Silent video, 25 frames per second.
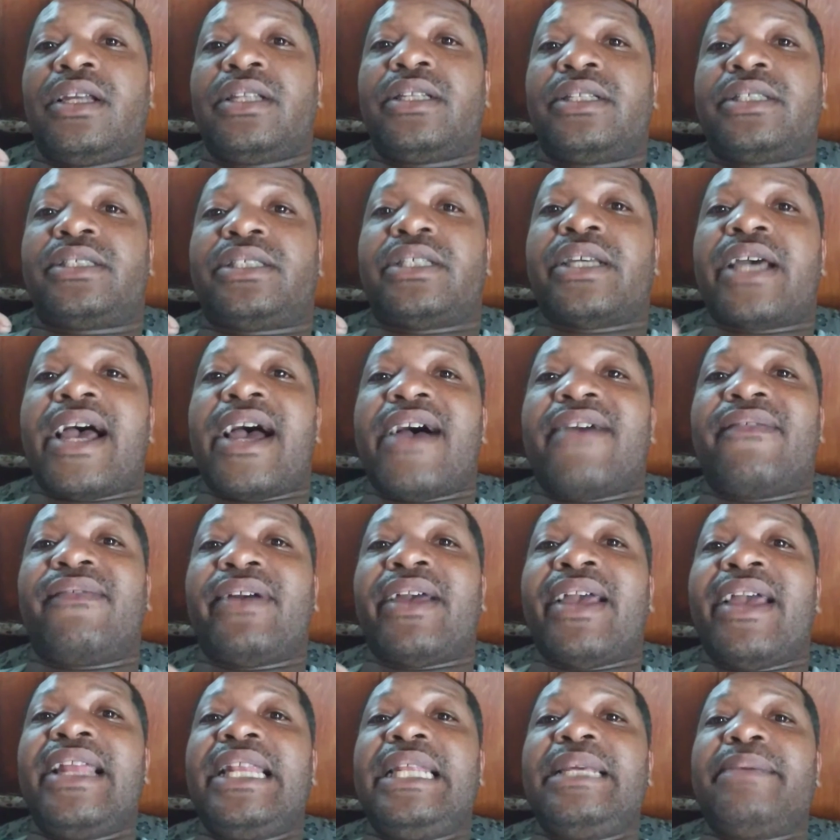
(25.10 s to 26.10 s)
to have
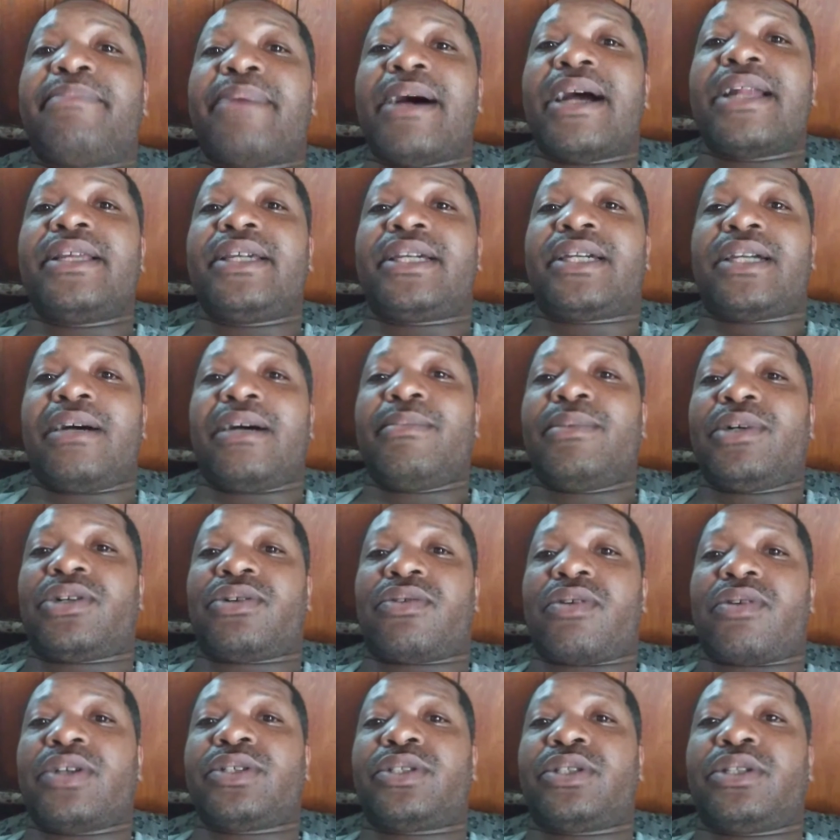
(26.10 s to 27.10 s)
anybody come
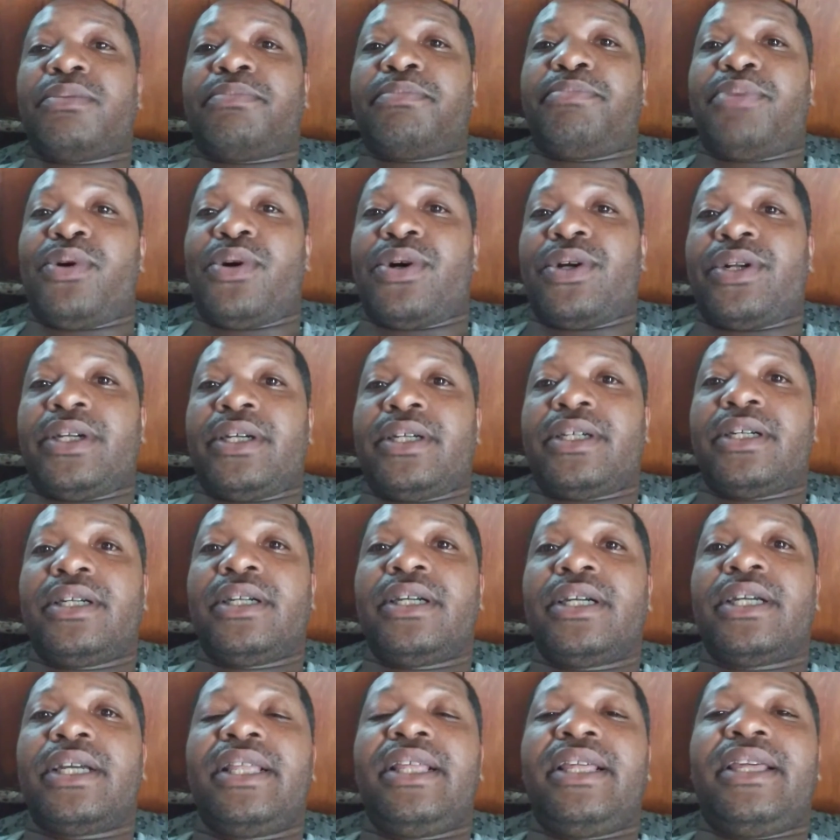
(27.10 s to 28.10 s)
across the border.
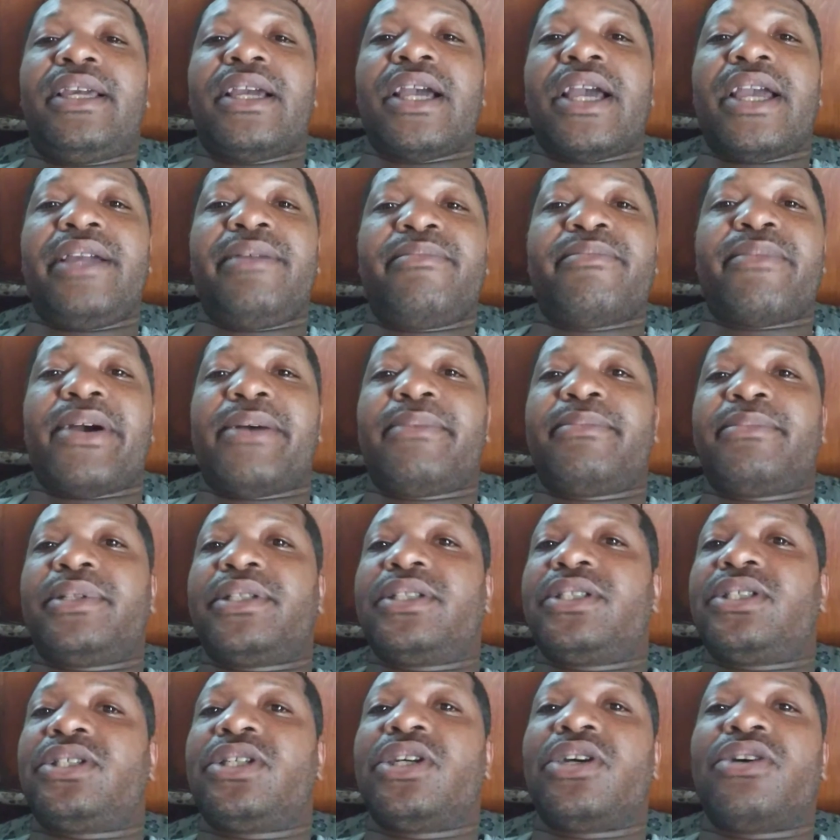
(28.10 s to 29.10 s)
Gang
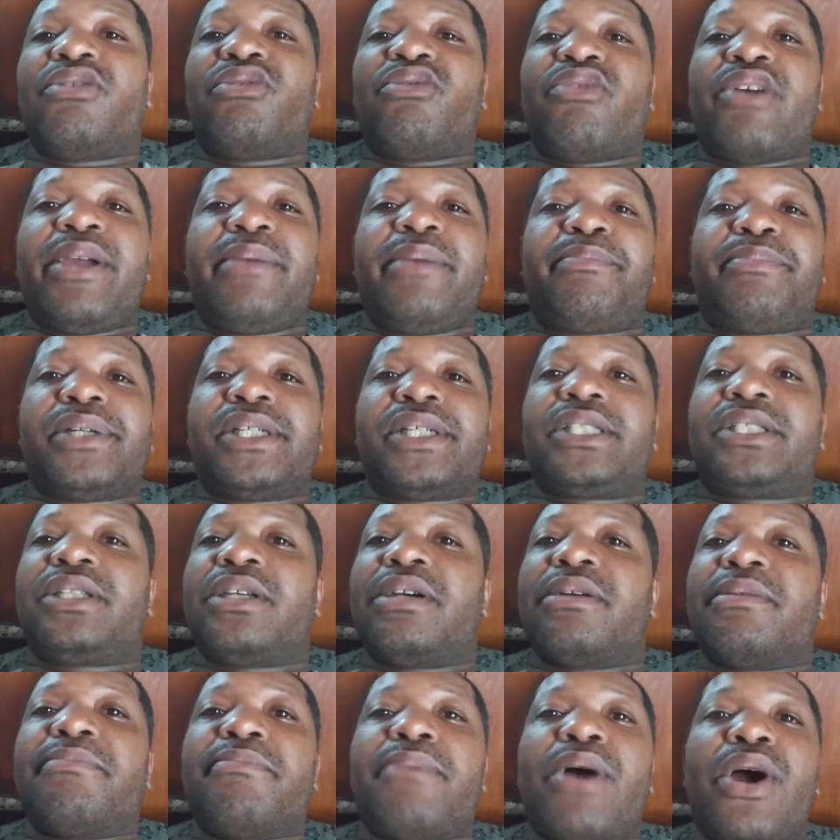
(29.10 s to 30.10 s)
members, rapists,
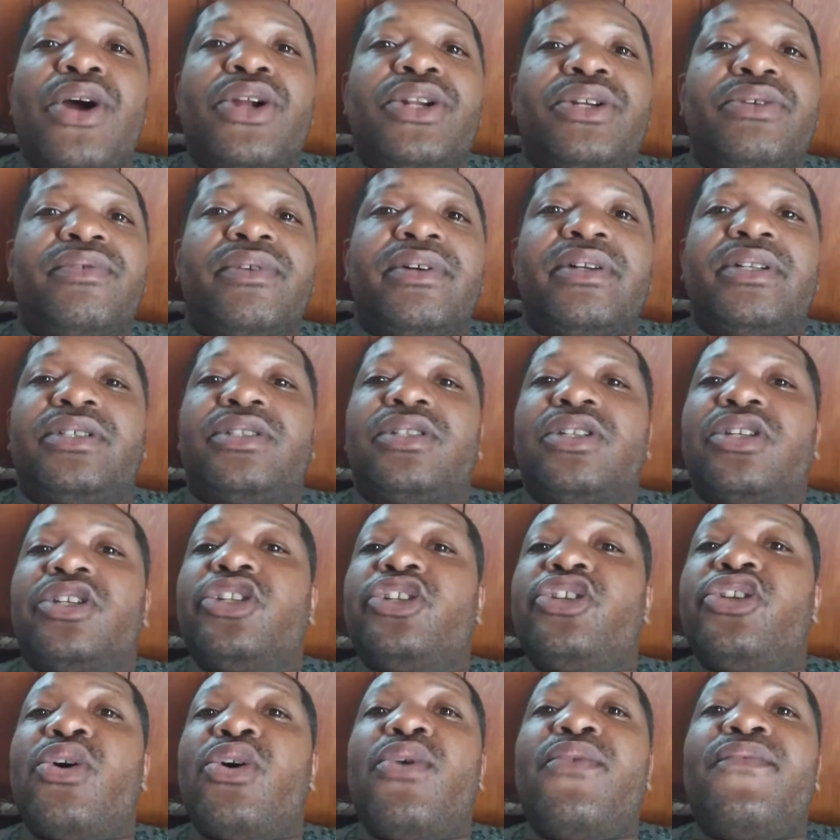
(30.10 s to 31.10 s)
murderers,
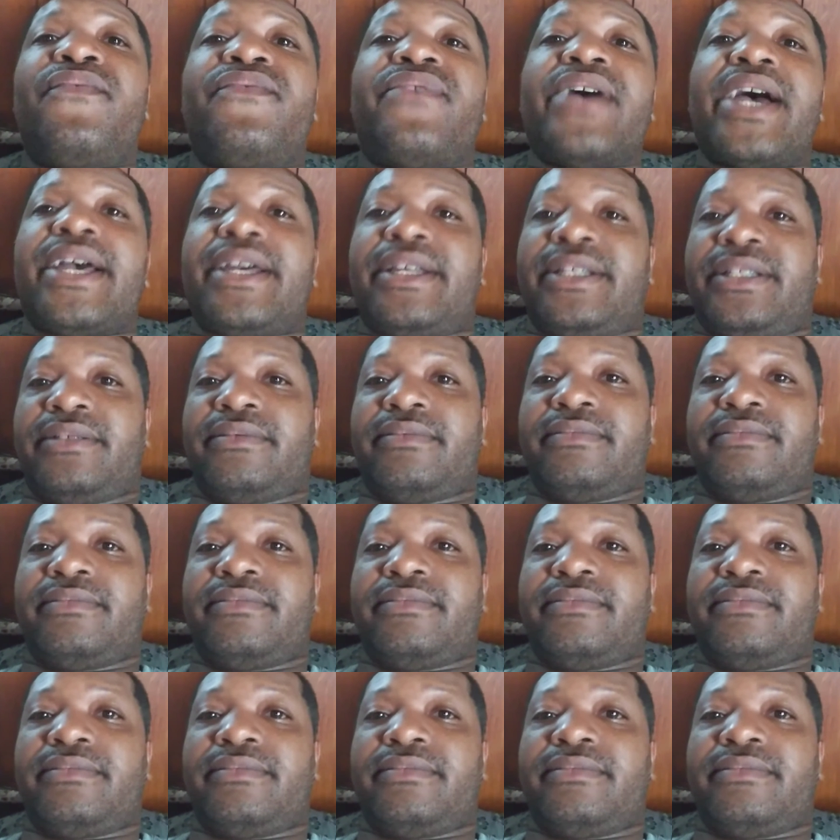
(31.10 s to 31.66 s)
no vetting.